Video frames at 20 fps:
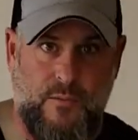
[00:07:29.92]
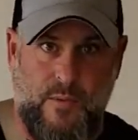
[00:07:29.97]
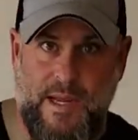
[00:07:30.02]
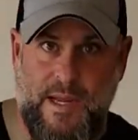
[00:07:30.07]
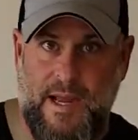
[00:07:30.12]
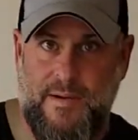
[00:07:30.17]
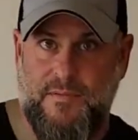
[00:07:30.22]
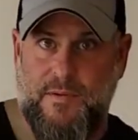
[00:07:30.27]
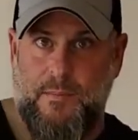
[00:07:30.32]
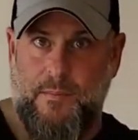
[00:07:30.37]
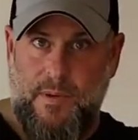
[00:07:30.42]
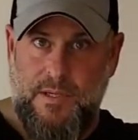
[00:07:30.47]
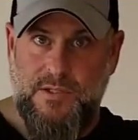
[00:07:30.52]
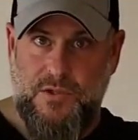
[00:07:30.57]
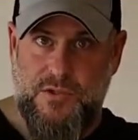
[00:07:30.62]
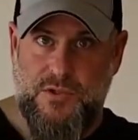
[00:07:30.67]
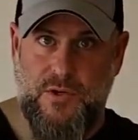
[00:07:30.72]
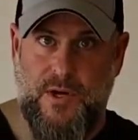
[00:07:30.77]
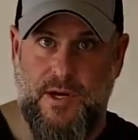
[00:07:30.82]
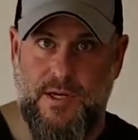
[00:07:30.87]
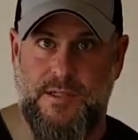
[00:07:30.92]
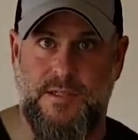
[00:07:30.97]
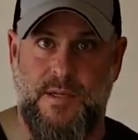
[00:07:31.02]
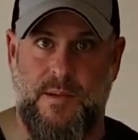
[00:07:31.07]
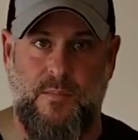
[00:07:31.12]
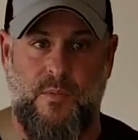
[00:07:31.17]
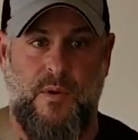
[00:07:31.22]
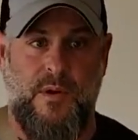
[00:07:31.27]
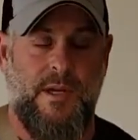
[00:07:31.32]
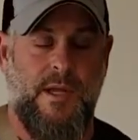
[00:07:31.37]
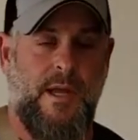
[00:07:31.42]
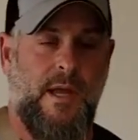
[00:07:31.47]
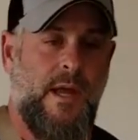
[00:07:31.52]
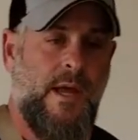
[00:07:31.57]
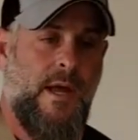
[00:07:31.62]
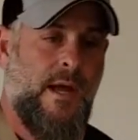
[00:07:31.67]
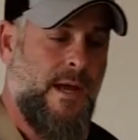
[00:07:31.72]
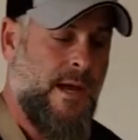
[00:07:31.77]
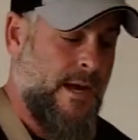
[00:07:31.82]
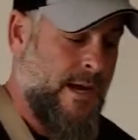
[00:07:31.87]
we have to muzzle strike someone,
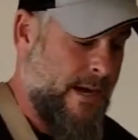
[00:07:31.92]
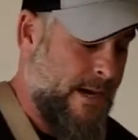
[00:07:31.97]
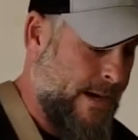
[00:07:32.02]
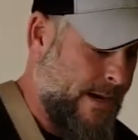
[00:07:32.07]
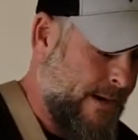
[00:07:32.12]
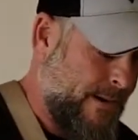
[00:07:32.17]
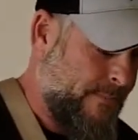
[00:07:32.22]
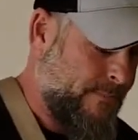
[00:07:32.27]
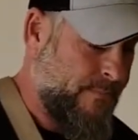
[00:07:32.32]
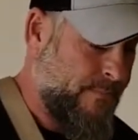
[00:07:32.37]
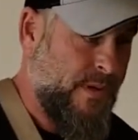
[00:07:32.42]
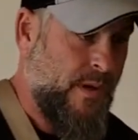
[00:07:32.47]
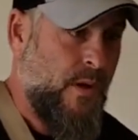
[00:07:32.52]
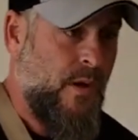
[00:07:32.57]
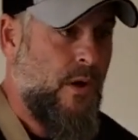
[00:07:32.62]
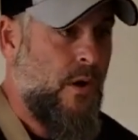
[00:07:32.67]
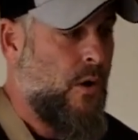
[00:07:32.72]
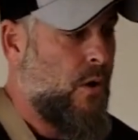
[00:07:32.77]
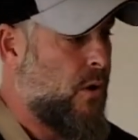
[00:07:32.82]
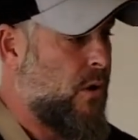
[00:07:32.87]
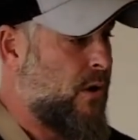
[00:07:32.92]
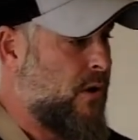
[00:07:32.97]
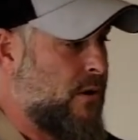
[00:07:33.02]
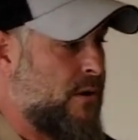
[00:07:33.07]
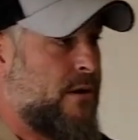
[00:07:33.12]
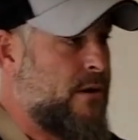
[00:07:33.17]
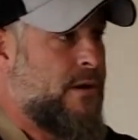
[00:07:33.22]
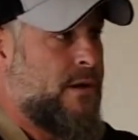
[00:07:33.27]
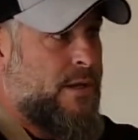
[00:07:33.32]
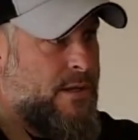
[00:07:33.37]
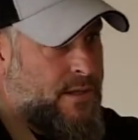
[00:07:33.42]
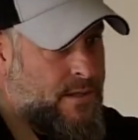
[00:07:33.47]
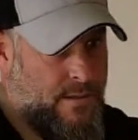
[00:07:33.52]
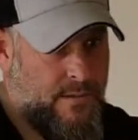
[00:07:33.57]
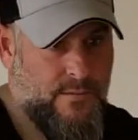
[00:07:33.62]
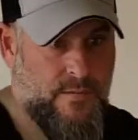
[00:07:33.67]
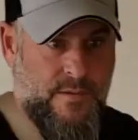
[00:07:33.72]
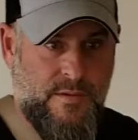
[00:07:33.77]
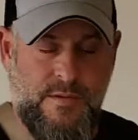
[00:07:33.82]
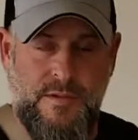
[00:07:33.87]
or
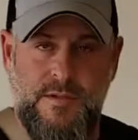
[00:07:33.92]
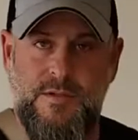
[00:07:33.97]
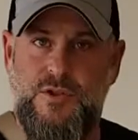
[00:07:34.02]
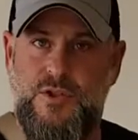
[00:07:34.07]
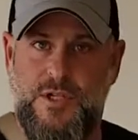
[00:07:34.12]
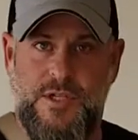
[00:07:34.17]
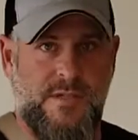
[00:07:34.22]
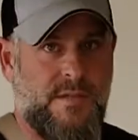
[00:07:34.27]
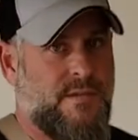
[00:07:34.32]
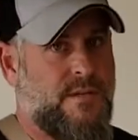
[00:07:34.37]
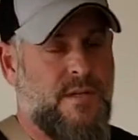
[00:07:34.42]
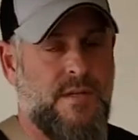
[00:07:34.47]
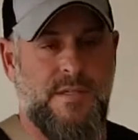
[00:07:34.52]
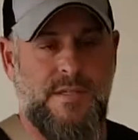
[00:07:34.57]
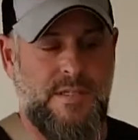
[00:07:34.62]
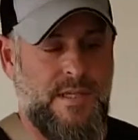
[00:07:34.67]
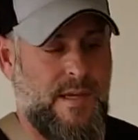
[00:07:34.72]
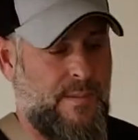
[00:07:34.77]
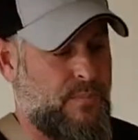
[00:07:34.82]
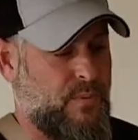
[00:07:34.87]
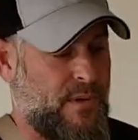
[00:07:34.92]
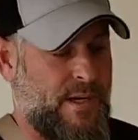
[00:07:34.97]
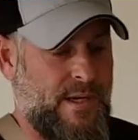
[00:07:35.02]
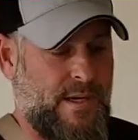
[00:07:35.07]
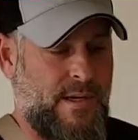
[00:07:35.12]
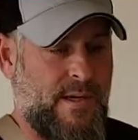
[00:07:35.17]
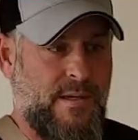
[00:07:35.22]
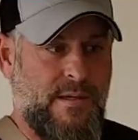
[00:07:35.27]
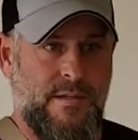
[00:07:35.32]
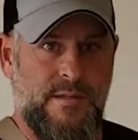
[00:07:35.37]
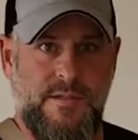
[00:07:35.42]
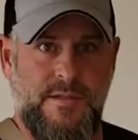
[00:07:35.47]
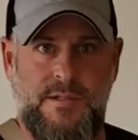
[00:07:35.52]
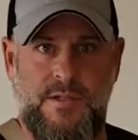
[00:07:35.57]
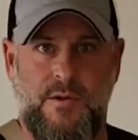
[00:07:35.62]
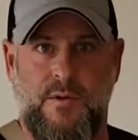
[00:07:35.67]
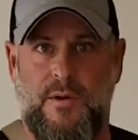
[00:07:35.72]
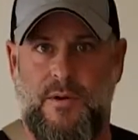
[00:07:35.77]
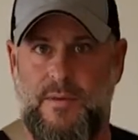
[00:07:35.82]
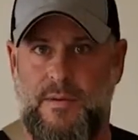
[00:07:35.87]
just simply
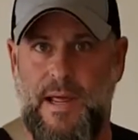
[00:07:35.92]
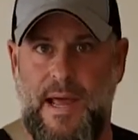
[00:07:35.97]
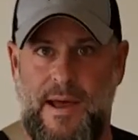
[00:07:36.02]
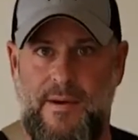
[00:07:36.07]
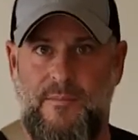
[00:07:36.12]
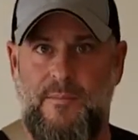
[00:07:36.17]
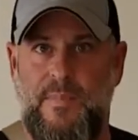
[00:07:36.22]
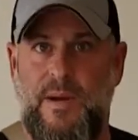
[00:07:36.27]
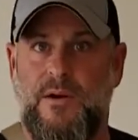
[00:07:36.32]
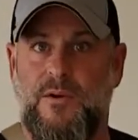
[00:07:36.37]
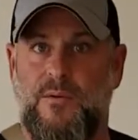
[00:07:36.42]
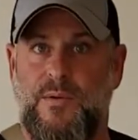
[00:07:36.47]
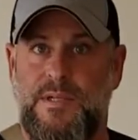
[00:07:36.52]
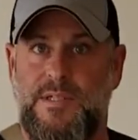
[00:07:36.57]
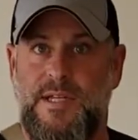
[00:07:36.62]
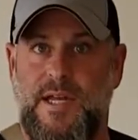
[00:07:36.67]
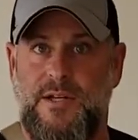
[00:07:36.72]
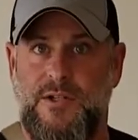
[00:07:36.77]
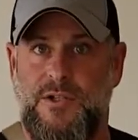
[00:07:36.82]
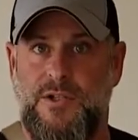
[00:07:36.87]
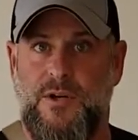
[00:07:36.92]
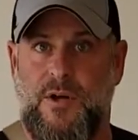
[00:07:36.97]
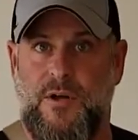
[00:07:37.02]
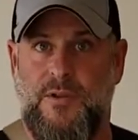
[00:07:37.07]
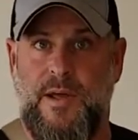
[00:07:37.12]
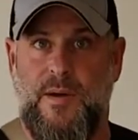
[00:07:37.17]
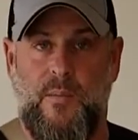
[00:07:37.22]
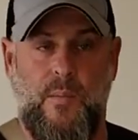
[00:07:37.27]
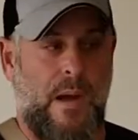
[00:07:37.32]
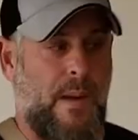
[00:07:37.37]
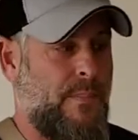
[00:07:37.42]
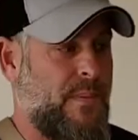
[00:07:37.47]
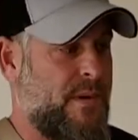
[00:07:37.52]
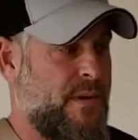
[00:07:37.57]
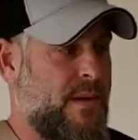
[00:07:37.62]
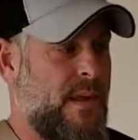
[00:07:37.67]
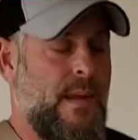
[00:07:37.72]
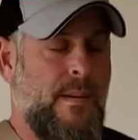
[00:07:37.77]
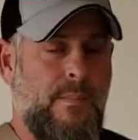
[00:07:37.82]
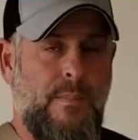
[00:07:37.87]
to have better retention on that weapon,
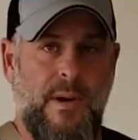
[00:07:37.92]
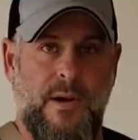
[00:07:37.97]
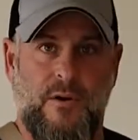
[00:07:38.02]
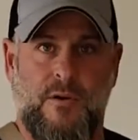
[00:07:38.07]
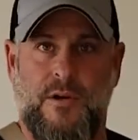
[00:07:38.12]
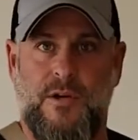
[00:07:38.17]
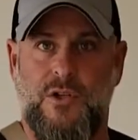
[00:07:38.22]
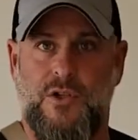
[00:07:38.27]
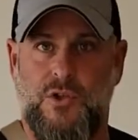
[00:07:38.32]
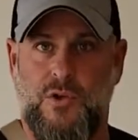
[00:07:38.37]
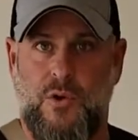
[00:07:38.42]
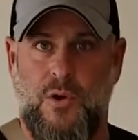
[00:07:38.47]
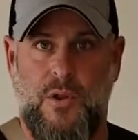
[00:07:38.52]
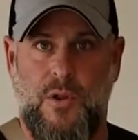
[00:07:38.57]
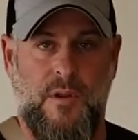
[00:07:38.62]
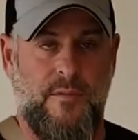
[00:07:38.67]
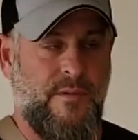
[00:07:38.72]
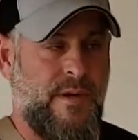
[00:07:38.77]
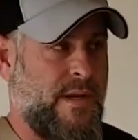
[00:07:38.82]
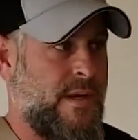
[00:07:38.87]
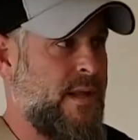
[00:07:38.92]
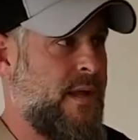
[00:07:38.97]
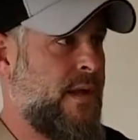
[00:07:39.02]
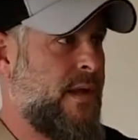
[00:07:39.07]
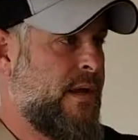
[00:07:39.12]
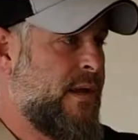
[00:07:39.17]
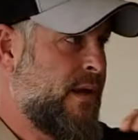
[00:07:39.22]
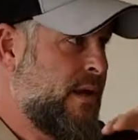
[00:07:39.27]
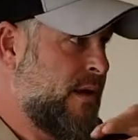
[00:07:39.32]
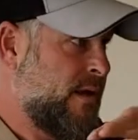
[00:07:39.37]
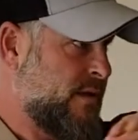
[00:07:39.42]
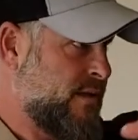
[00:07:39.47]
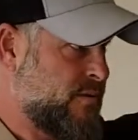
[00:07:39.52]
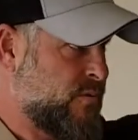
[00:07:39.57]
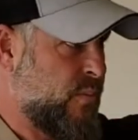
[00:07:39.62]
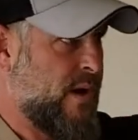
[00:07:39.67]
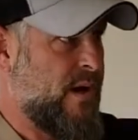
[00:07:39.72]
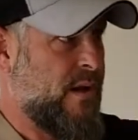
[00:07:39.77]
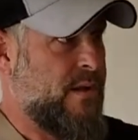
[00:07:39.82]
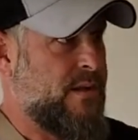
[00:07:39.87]
better control of it, as
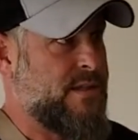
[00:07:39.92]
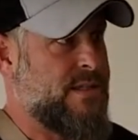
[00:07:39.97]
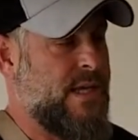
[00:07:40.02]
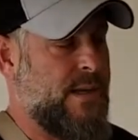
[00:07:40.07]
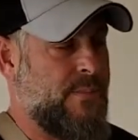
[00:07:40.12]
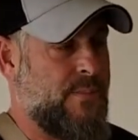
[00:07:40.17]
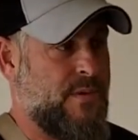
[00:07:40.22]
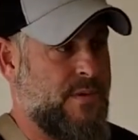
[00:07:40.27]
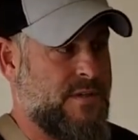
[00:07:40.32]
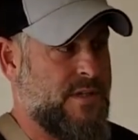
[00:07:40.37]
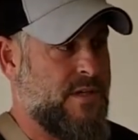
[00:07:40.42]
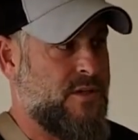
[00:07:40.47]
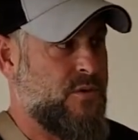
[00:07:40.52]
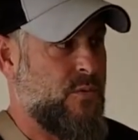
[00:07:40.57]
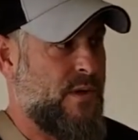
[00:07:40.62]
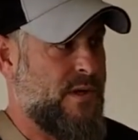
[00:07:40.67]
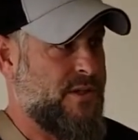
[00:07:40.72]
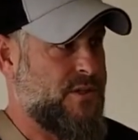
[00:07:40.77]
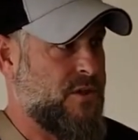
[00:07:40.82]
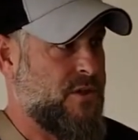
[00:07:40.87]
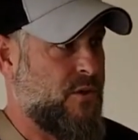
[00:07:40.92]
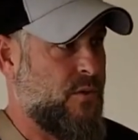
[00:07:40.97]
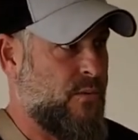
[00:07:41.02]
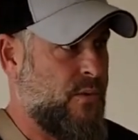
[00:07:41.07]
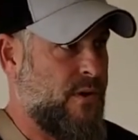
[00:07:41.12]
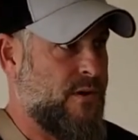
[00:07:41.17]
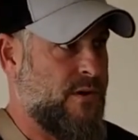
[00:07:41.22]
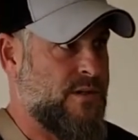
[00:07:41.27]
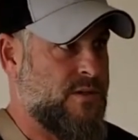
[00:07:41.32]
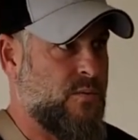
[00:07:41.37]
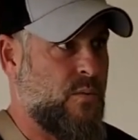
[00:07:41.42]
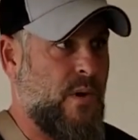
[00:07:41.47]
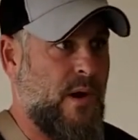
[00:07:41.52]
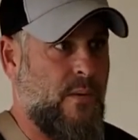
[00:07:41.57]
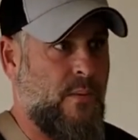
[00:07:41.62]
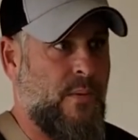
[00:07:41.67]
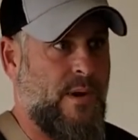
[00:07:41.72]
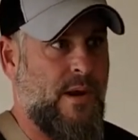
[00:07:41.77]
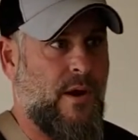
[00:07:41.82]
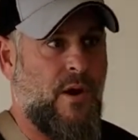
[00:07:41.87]
well as keeping situational awareness while
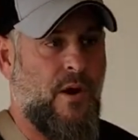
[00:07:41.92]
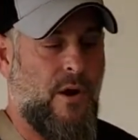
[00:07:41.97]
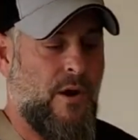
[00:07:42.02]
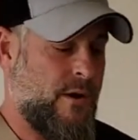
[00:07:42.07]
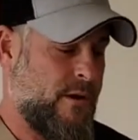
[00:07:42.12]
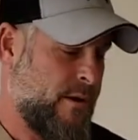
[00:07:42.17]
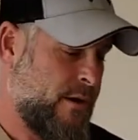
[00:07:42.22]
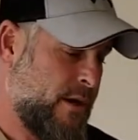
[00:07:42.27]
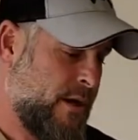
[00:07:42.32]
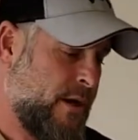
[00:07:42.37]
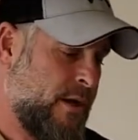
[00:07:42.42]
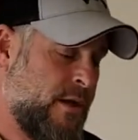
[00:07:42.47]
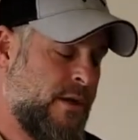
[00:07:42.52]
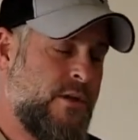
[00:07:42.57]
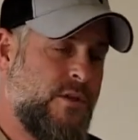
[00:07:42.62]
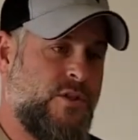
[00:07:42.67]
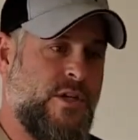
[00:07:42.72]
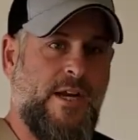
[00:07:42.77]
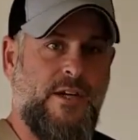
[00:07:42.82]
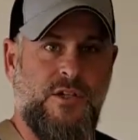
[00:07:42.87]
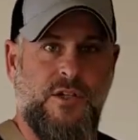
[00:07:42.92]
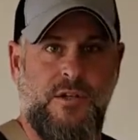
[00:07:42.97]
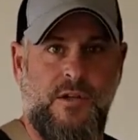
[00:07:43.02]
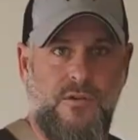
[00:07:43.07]
we are changing those